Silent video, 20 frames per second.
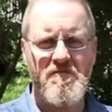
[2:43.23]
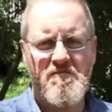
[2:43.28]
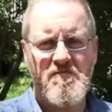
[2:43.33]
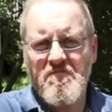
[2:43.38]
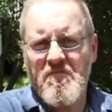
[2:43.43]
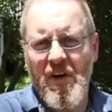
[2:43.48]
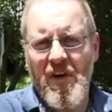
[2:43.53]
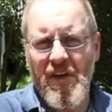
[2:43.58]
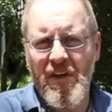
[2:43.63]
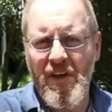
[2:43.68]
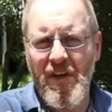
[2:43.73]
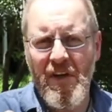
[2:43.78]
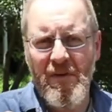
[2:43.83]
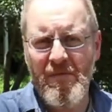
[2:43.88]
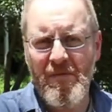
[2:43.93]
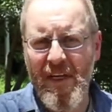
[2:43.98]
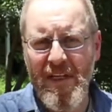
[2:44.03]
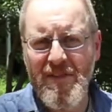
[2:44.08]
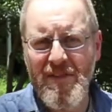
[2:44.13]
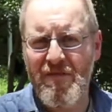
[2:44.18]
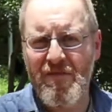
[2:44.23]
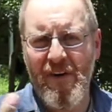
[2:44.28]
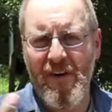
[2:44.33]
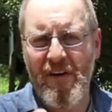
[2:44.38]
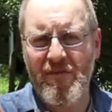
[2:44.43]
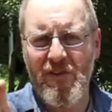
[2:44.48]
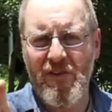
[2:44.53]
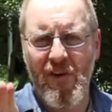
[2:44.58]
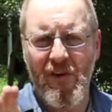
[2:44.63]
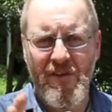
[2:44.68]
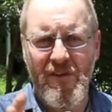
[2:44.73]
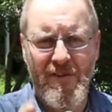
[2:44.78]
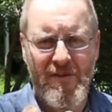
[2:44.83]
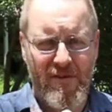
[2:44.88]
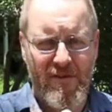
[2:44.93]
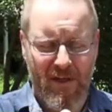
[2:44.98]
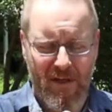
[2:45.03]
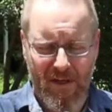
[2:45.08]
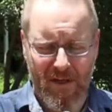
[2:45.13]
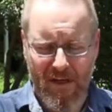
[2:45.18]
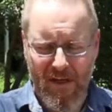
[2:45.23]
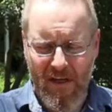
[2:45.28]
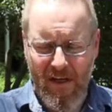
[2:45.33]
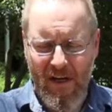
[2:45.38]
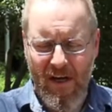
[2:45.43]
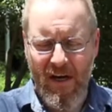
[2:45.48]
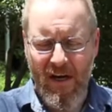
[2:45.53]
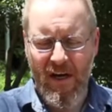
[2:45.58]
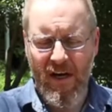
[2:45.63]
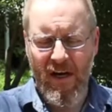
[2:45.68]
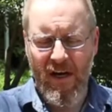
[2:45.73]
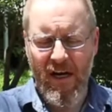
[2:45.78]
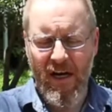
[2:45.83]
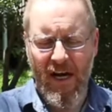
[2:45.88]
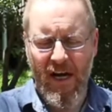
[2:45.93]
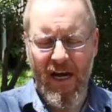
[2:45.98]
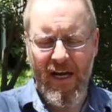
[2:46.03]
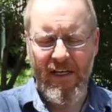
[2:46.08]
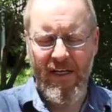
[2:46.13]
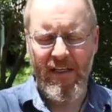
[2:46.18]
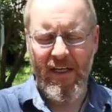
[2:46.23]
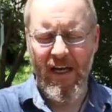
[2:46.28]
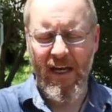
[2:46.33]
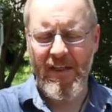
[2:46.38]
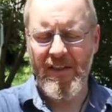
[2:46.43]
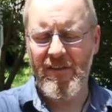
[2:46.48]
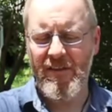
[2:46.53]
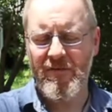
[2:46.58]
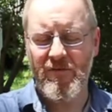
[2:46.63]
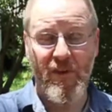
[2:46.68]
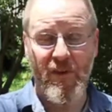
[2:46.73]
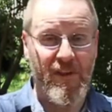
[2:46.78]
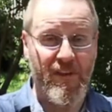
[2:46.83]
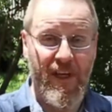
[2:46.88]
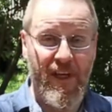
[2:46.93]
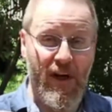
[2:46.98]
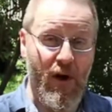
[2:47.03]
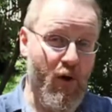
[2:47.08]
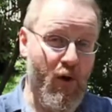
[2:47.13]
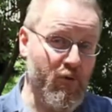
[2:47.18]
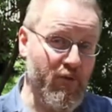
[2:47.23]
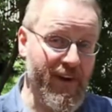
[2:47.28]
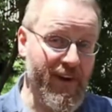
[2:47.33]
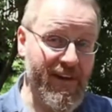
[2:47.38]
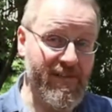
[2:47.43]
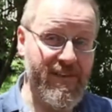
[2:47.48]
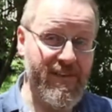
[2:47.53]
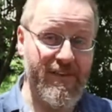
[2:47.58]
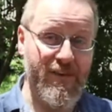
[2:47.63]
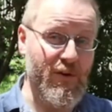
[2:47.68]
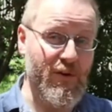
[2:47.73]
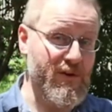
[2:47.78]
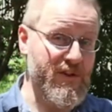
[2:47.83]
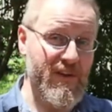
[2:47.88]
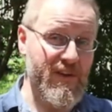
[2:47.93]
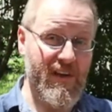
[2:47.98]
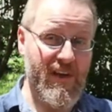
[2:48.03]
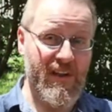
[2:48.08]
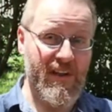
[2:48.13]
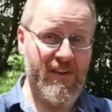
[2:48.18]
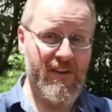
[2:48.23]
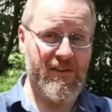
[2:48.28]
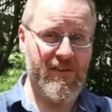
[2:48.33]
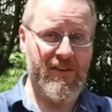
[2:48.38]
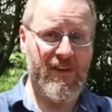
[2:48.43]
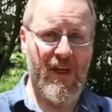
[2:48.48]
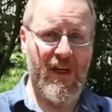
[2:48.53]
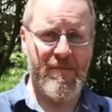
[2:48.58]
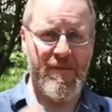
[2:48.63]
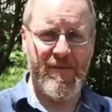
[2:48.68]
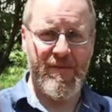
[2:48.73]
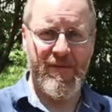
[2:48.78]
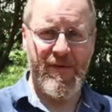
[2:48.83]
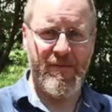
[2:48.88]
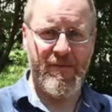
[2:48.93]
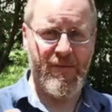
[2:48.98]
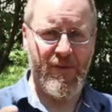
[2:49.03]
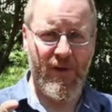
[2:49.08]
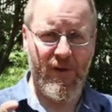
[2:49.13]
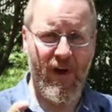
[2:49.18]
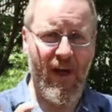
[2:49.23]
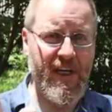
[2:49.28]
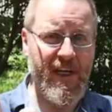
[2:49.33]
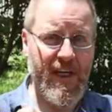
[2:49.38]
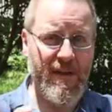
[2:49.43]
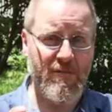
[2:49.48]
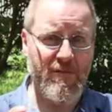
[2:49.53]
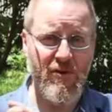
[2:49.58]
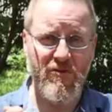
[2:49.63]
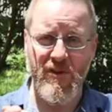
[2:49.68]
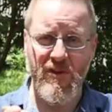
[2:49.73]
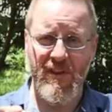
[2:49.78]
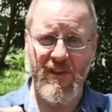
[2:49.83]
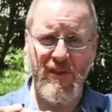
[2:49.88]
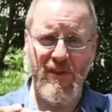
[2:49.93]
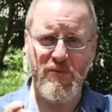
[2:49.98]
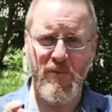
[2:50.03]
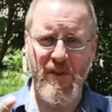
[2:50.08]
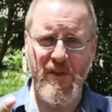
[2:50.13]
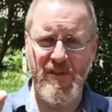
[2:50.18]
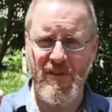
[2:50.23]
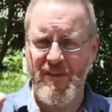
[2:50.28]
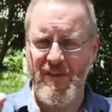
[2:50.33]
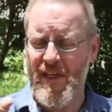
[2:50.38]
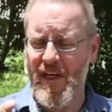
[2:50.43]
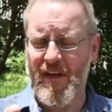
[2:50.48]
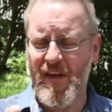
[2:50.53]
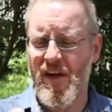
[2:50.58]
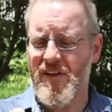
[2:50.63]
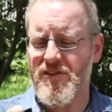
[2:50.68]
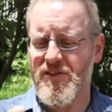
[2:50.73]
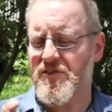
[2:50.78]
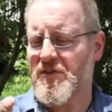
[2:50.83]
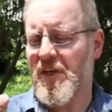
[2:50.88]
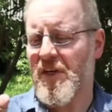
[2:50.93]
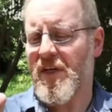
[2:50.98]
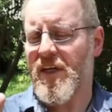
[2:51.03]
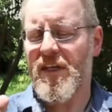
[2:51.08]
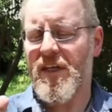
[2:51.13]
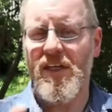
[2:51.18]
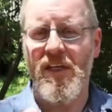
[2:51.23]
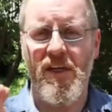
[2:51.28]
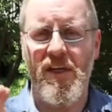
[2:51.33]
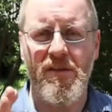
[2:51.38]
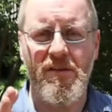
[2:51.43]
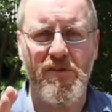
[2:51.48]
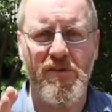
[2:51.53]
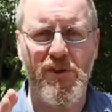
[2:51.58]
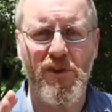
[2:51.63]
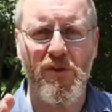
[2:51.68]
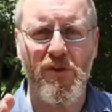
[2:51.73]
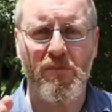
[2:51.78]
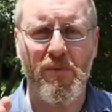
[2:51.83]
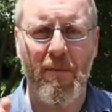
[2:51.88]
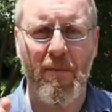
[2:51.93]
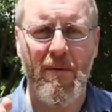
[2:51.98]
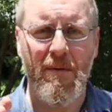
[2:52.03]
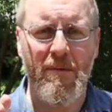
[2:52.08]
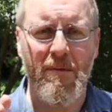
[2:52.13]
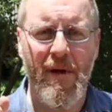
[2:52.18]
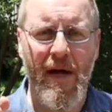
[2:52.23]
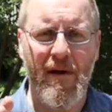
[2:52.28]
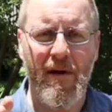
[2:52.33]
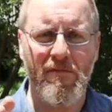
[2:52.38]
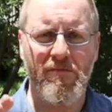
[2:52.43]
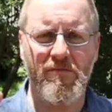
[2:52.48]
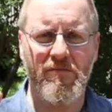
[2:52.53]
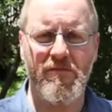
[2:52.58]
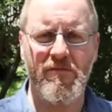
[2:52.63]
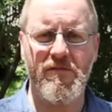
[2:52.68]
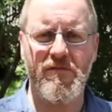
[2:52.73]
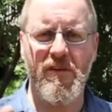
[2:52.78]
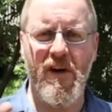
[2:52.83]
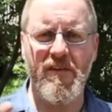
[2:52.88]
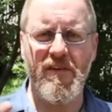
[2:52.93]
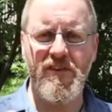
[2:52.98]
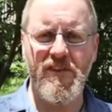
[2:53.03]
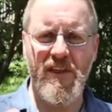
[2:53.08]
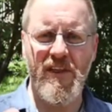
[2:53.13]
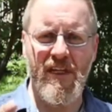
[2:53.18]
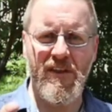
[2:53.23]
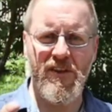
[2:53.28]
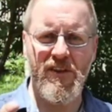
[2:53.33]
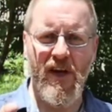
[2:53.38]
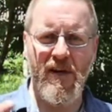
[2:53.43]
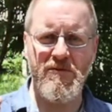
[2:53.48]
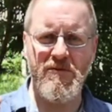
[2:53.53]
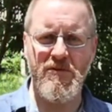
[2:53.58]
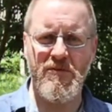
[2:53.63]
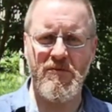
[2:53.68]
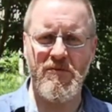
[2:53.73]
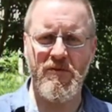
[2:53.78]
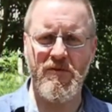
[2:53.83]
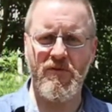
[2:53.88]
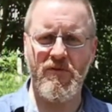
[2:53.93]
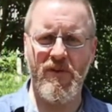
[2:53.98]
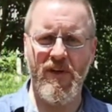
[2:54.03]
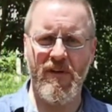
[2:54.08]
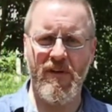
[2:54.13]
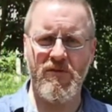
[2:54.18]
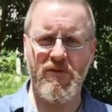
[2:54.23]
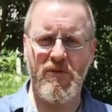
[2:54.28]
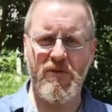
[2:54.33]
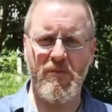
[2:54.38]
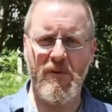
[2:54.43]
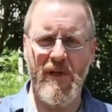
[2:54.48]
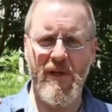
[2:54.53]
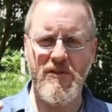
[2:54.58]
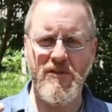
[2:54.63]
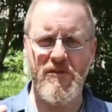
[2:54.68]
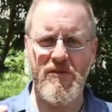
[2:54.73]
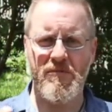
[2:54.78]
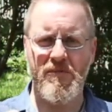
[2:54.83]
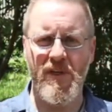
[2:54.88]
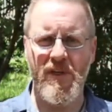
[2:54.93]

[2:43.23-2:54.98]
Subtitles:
I don't know, less than $5, and when you get the whole reel of it, of course, it lasts a long time. I mean, I keep using these pieces. They last, you know, you can shoot probably about 5 to 10 times with them before you have to replace them.